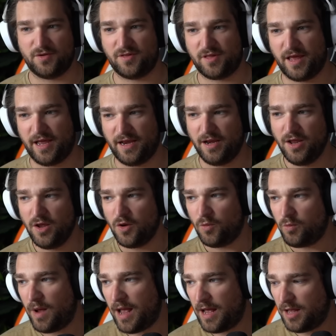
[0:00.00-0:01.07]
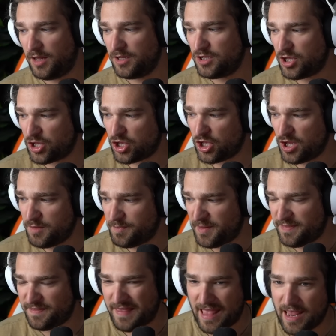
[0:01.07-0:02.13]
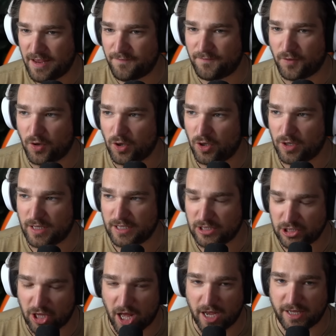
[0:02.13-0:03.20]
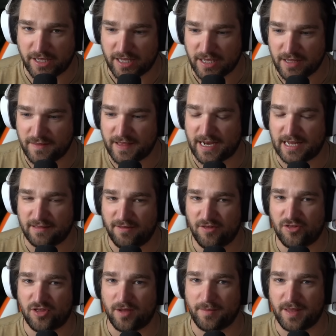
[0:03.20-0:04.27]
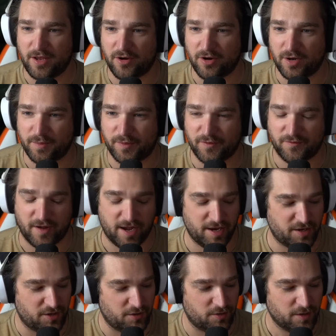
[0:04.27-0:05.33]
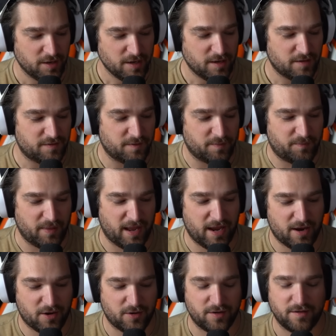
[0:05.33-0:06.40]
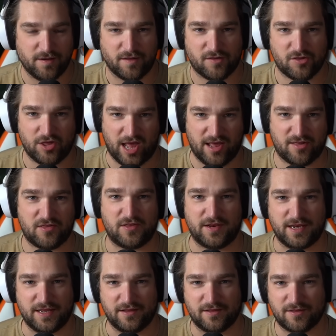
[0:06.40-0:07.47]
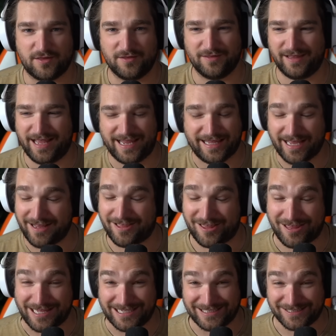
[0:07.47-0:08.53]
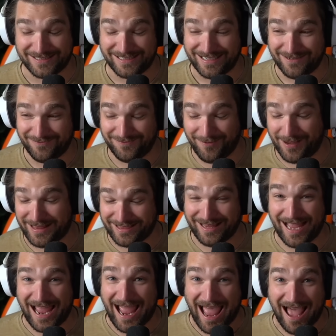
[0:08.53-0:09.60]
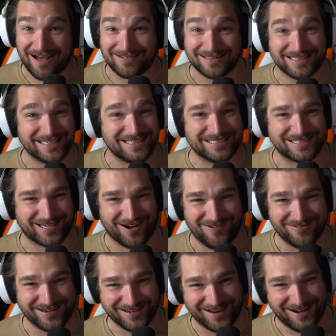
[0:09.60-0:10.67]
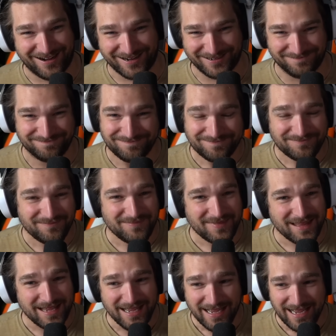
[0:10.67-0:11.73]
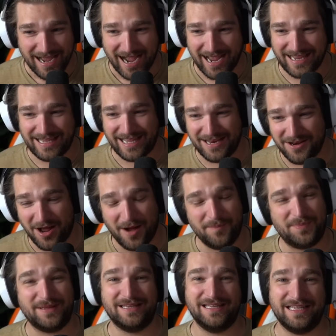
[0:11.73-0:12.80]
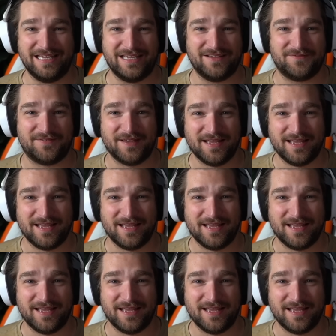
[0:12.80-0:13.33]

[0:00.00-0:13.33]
saying, well, you should be thankful and lucky that at least I'm here to provide you the bare necessities. Like, it's just, what the hell is going on? I cannot believe